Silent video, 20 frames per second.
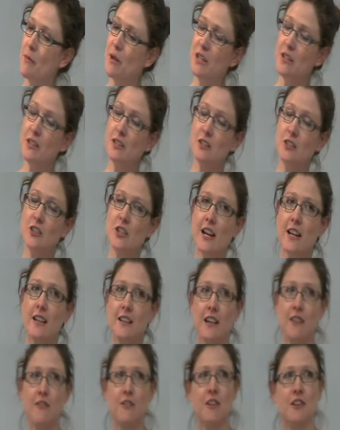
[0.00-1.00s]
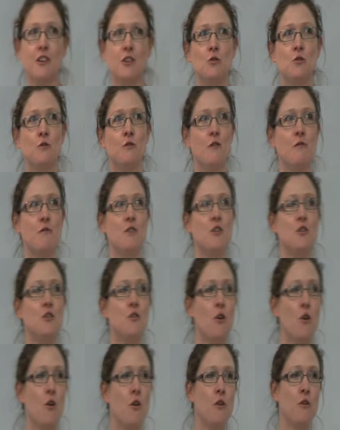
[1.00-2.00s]
going to try and give you an
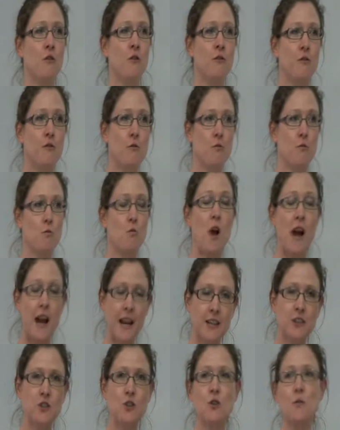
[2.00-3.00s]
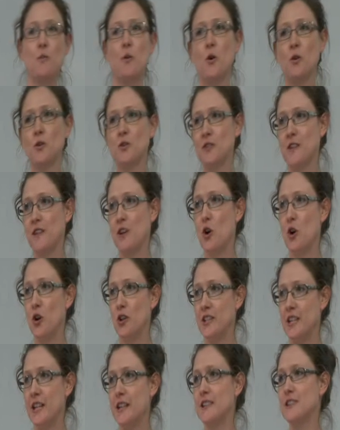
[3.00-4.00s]
overview of what I do, but also in the
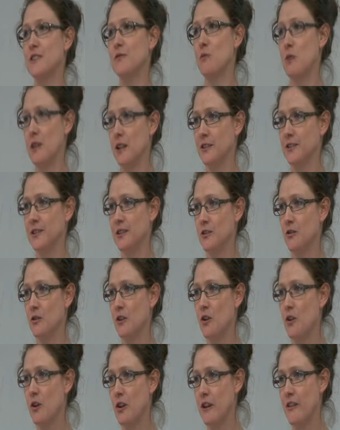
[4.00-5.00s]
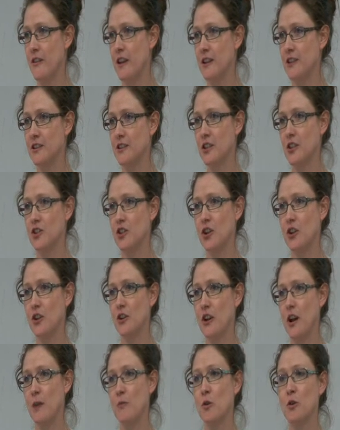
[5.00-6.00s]
context of what else is going on in the
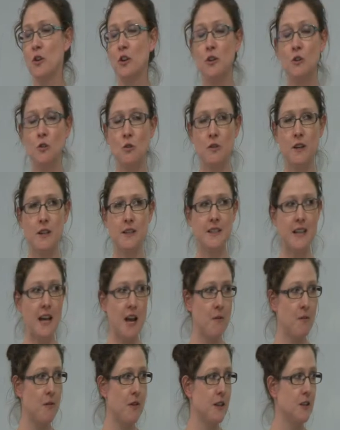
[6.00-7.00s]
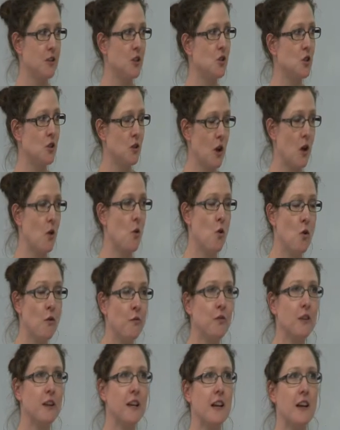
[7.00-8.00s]
Institute. I'm not going to go in depth into,
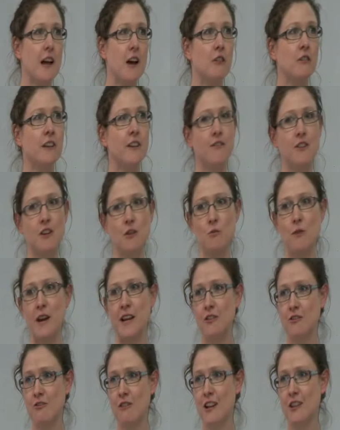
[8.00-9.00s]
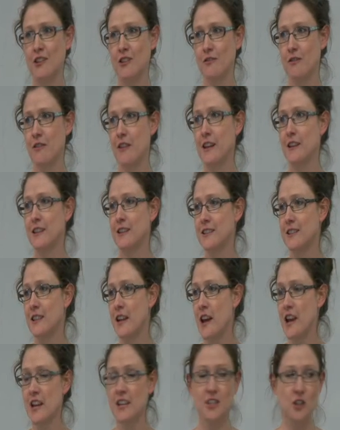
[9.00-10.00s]
hopefully I'll give you a wide range of things,
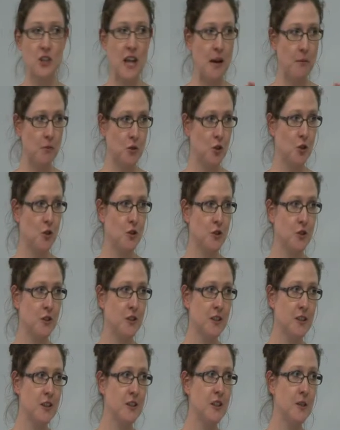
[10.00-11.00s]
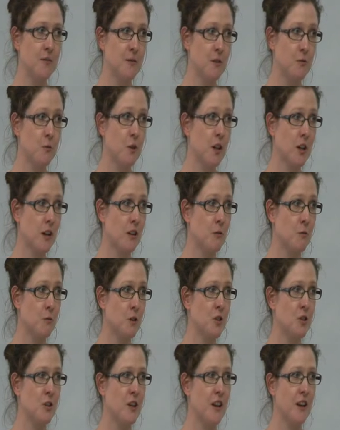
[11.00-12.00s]
snapshots into some of the work that we're
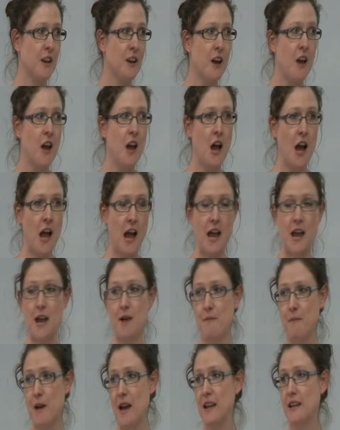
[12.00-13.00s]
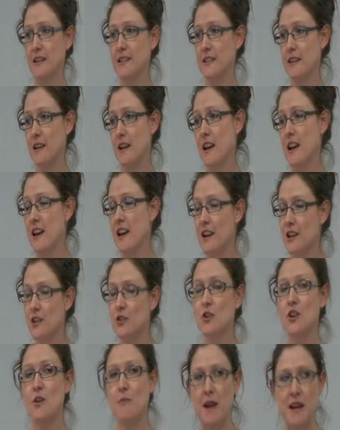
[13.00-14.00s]
doing. And
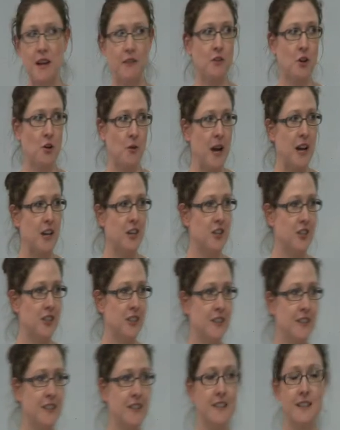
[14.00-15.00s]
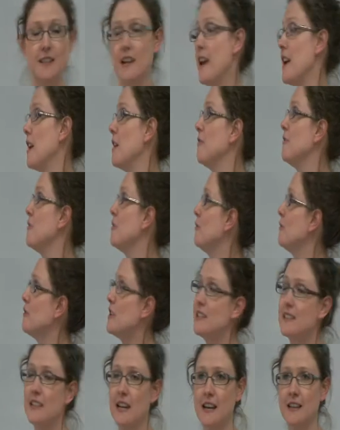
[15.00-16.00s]
so you might have questions, feel
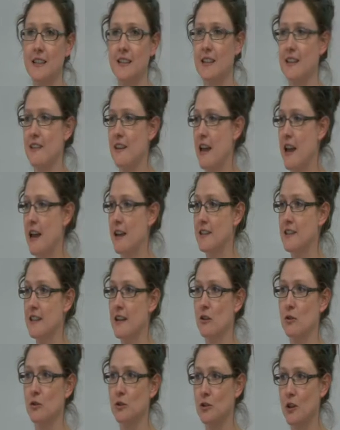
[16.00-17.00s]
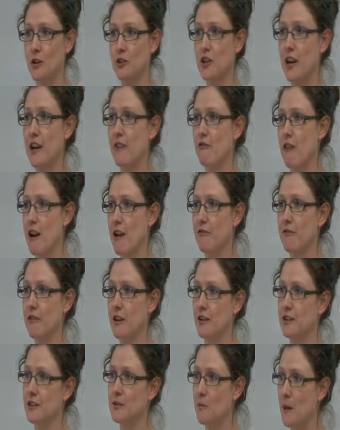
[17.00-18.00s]
free to ask at the end. And also I'll try and
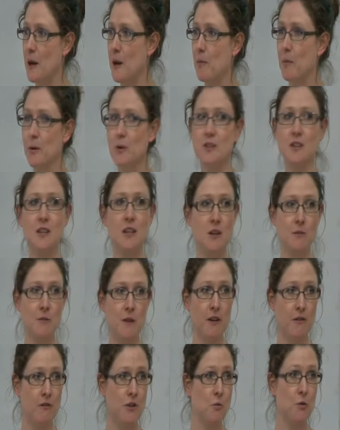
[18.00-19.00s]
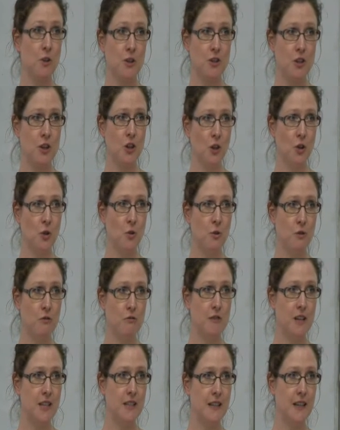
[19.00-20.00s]
reference papers that you might, if you want, you can go
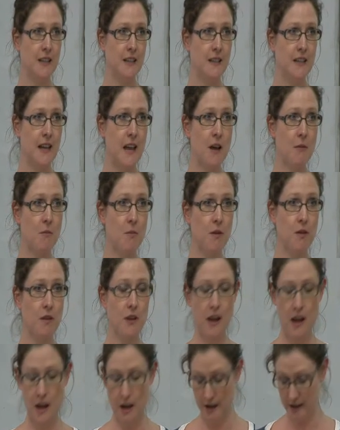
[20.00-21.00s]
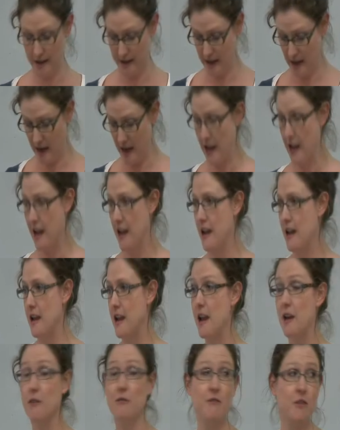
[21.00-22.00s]
and read in depth. And
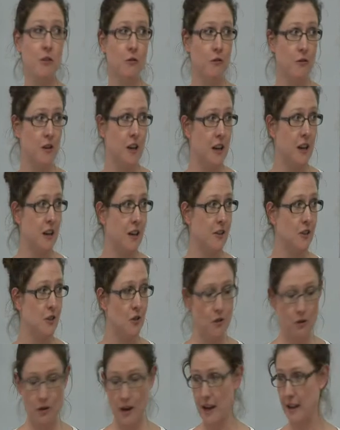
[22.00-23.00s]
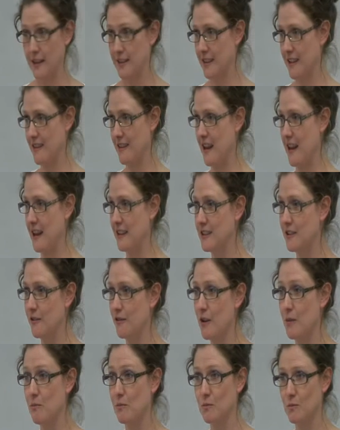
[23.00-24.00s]
yeah, feel free to ask at the end
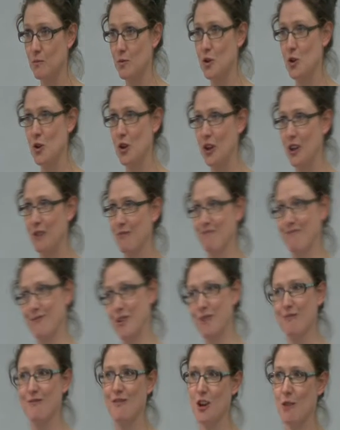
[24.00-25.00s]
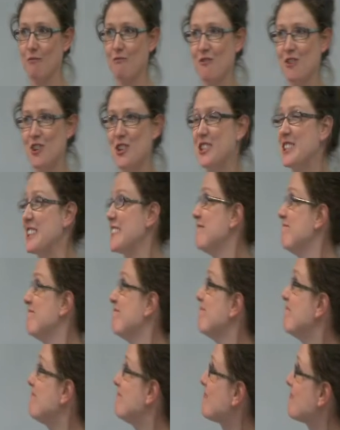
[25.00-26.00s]
if I'm too confusing.
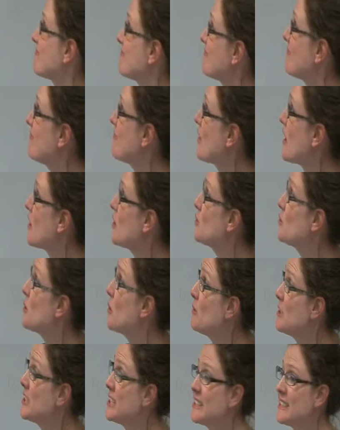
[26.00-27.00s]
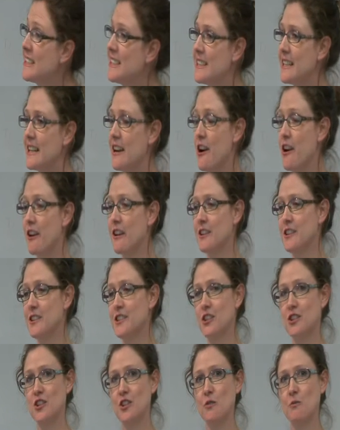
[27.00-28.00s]
So I wanted to say at our
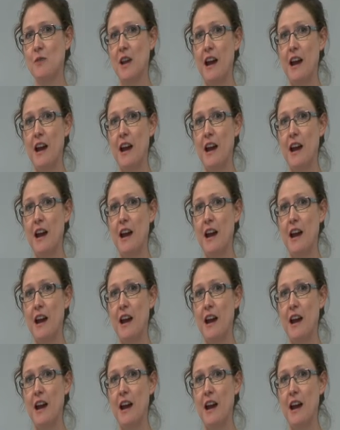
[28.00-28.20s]
institute we